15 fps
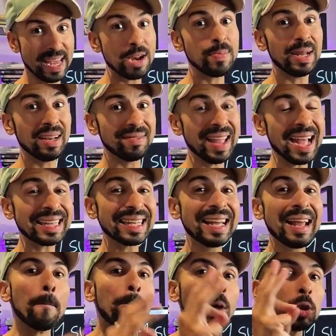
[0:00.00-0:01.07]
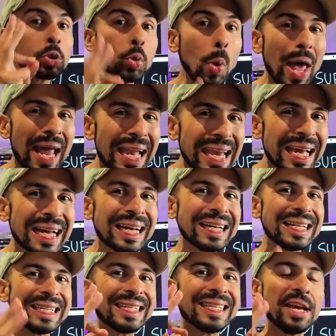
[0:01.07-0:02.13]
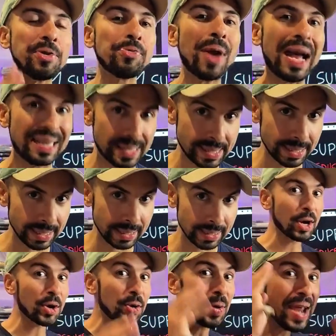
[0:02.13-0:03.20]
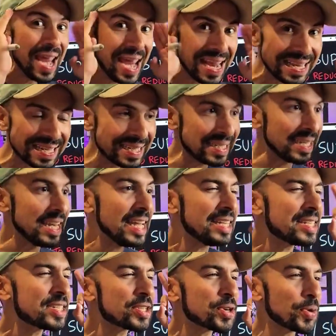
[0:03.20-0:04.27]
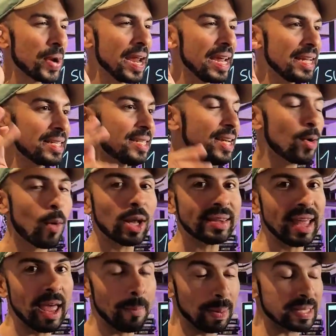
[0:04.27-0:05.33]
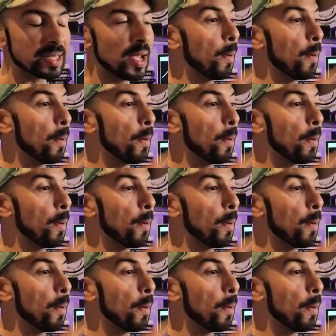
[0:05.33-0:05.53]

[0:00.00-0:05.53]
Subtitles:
Can you believe that? Boswellia serrata. Crazy. It's crazy what happens.